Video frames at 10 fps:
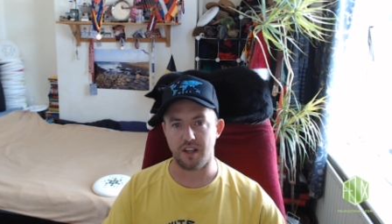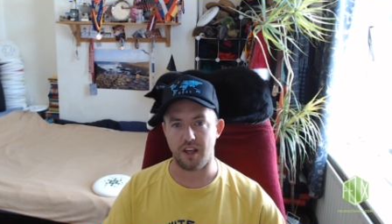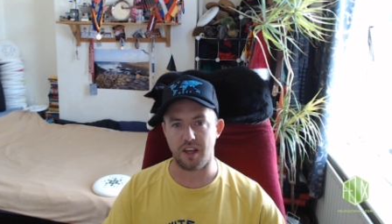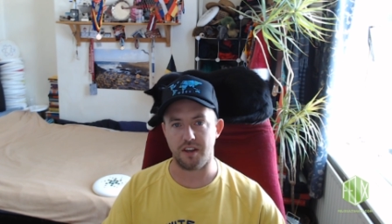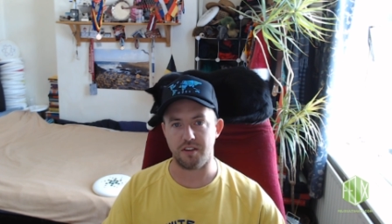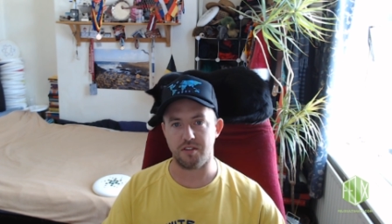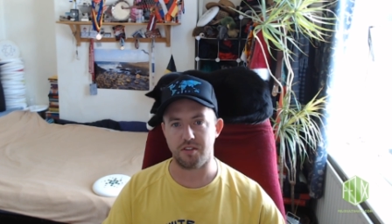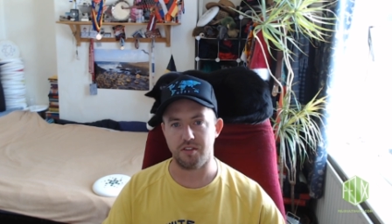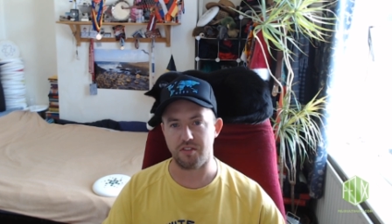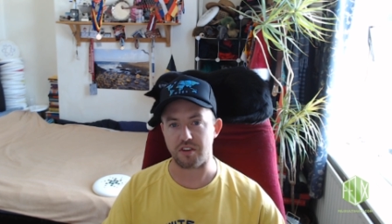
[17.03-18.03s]
And
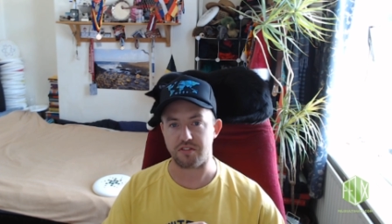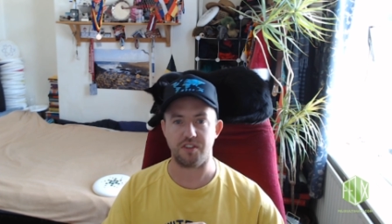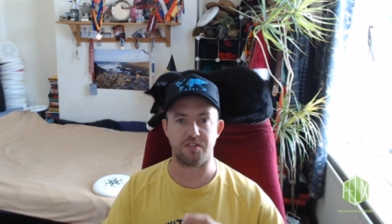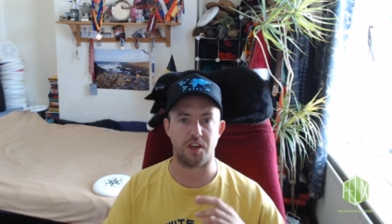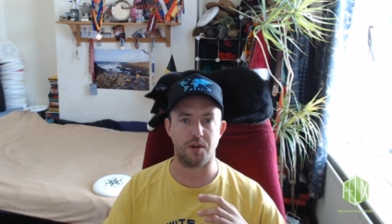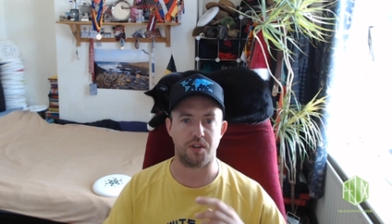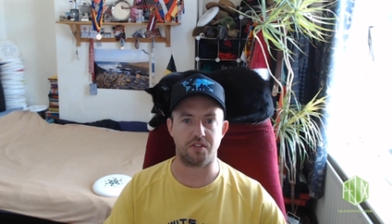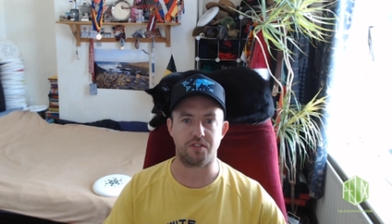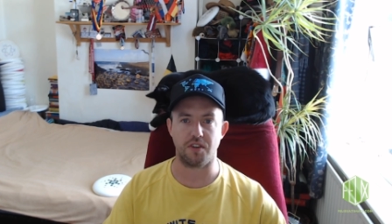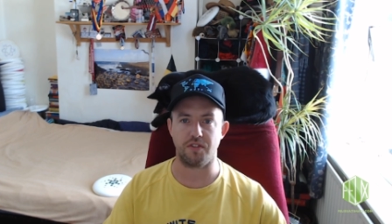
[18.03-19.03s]
6 years ago I
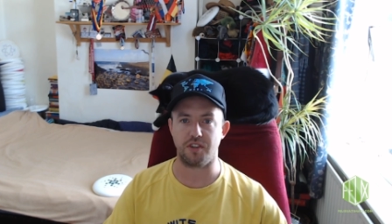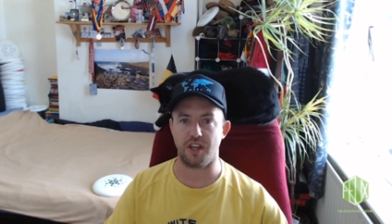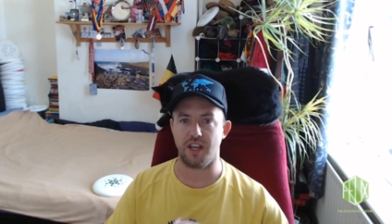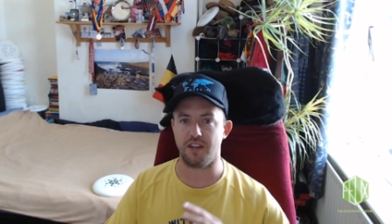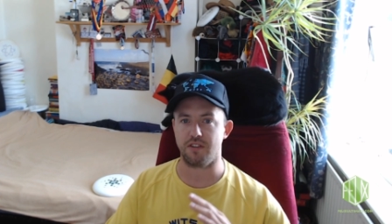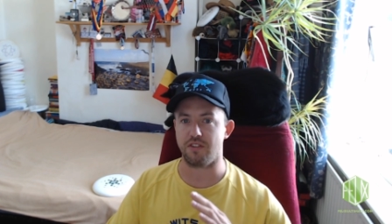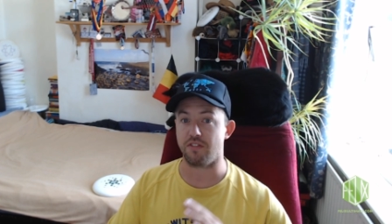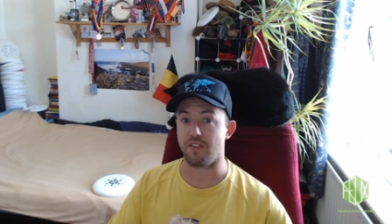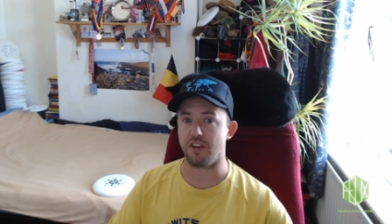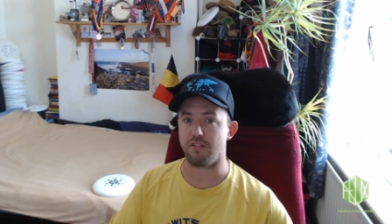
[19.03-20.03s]
discovered, and
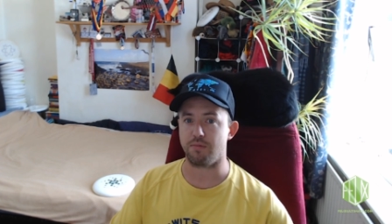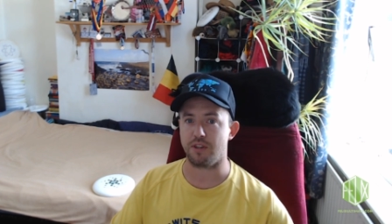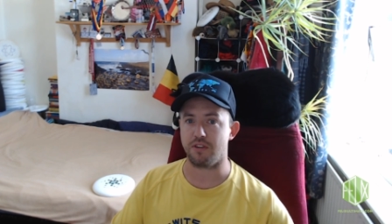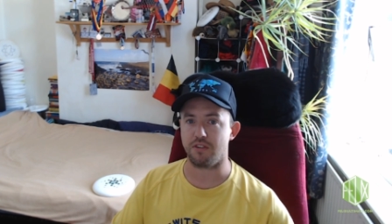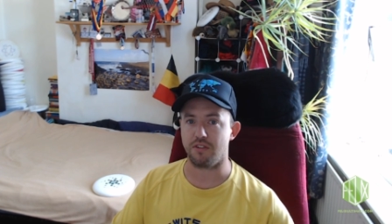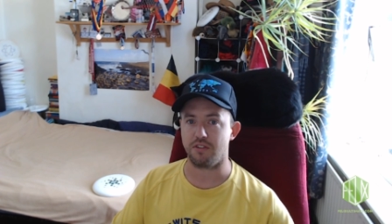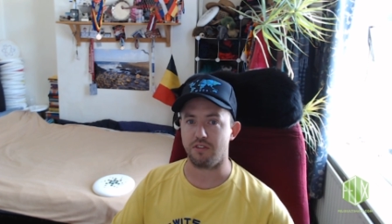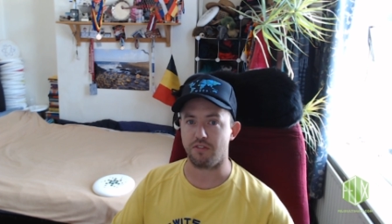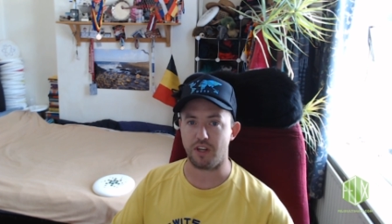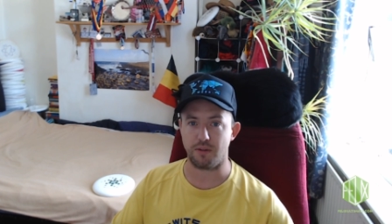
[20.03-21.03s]
since then I've been
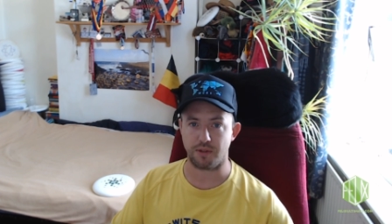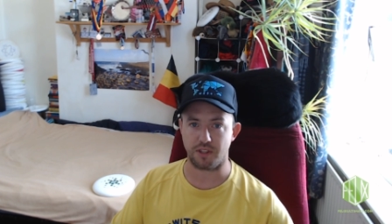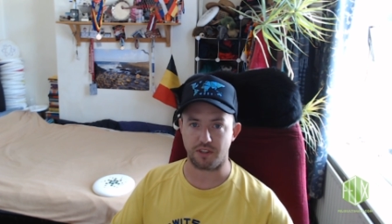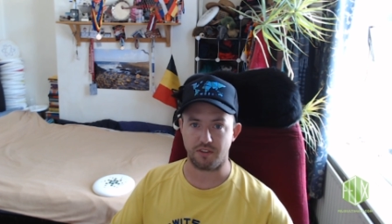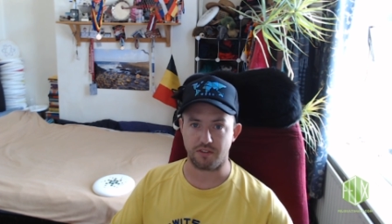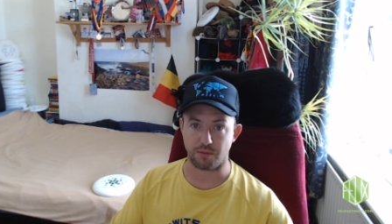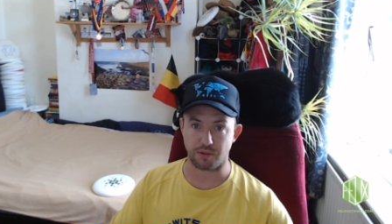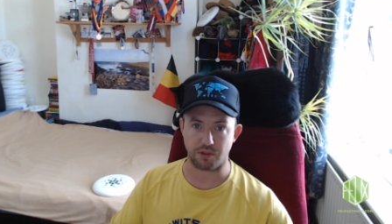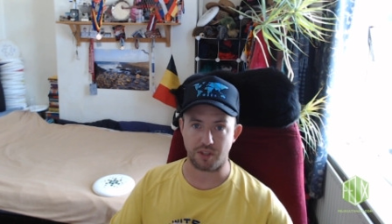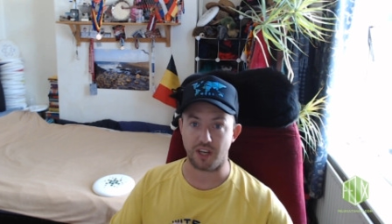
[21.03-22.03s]
developing
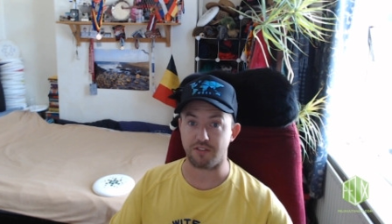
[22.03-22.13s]
something called Hex